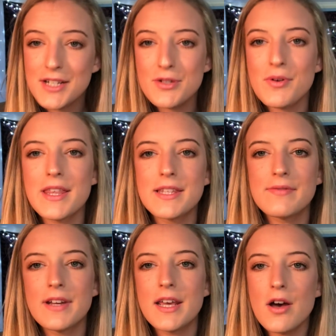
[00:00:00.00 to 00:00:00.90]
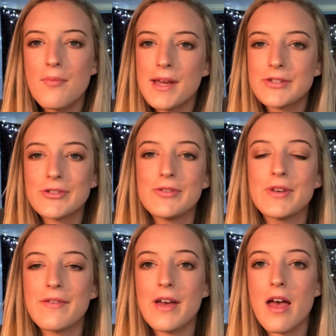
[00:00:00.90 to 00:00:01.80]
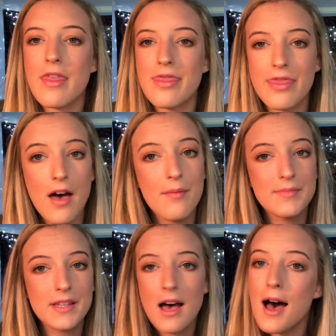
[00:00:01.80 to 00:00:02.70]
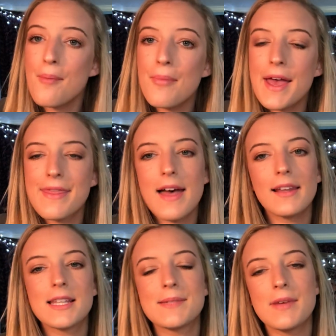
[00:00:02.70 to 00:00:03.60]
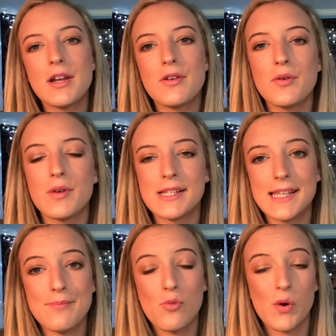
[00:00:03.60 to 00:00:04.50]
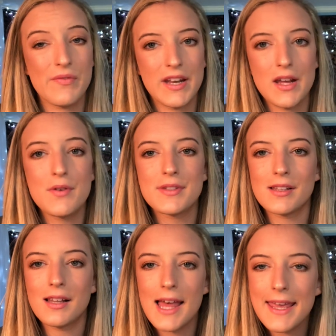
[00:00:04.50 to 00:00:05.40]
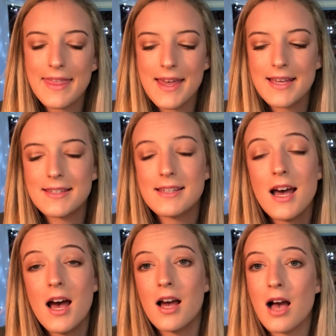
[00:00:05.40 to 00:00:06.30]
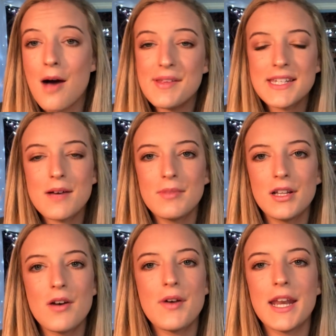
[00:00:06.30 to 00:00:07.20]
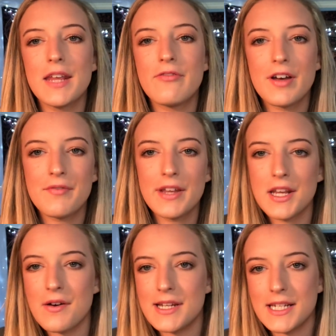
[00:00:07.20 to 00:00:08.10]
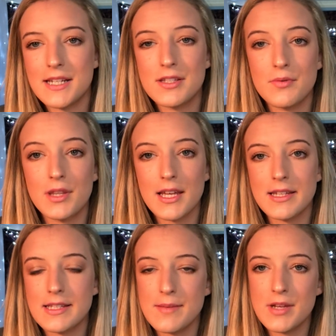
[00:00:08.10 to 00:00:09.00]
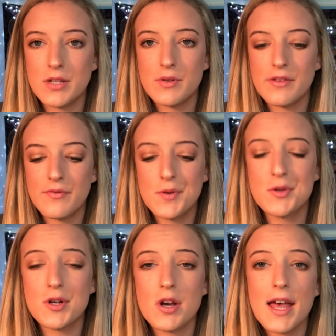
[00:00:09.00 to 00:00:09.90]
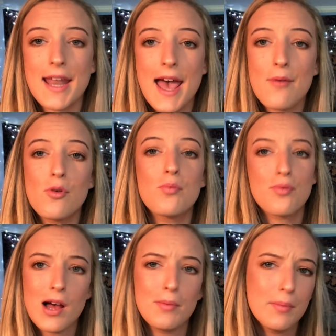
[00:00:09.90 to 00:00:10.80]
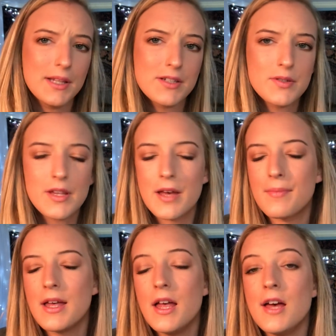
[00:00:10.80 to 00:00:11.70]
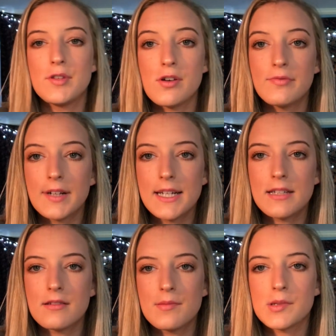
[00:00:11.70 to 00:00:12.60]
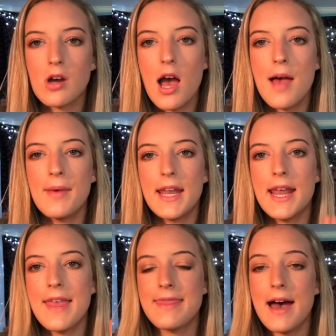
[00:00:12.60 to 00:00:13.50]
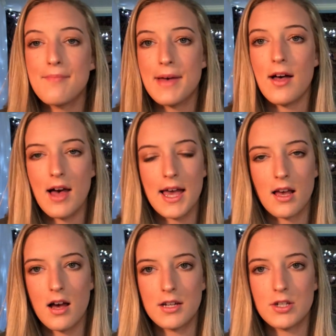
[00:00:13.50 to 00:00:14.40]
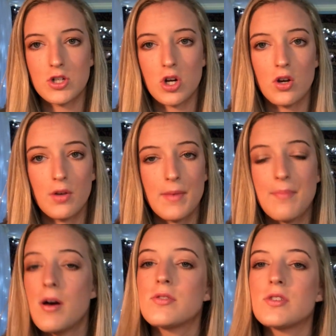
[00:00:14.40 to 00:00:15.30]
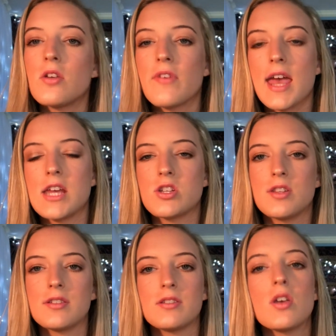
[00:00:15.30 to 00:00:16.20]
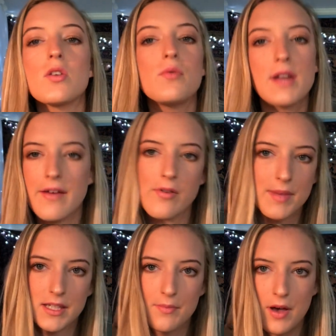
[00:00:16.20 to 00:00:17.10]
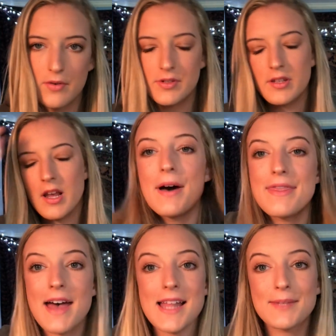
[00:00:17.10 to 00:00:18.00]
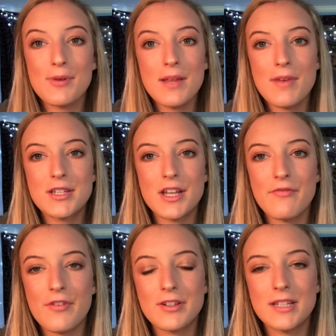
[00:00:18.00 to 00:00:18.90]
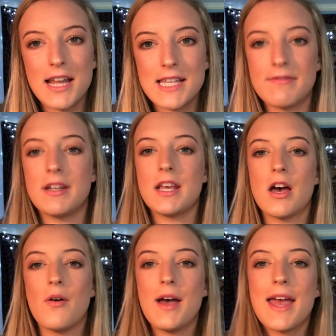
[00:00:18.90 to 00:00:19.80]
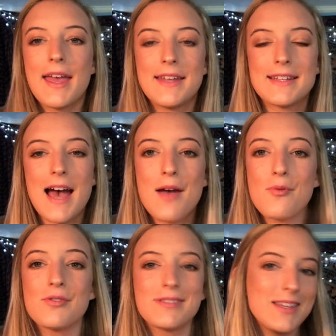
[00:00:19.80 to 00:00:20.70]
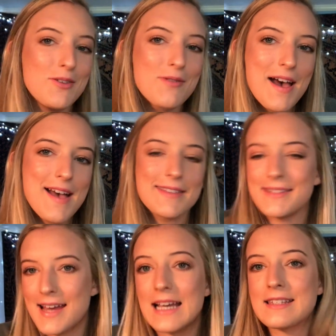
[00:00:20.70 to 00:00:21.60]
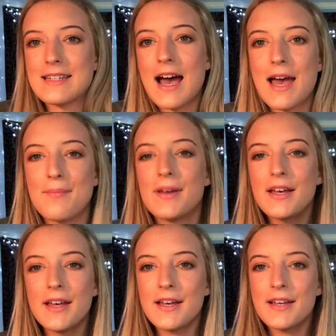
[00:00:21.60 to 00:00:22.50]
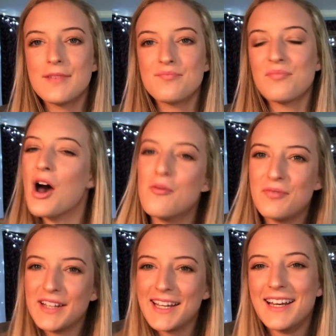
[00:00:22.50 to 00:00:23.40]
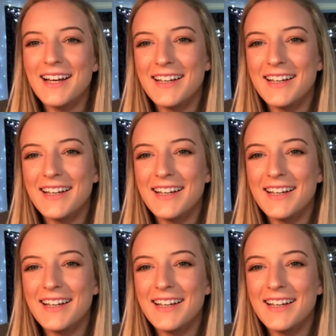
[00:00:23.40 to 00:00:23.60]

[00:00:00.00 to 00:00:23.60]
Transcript: enjoy this video, make sure you give it a thumbs up, and that lets me know you want to see more videos like this. Comment down below any fun video ideas you would like to see me do in the future, and I will probably do them. Don't forget to subscribe and hit that bell icon to turn on my post notifications so you never miss a post. But that's pretty much it for today's video, and I will see you guys next time. Hopefully.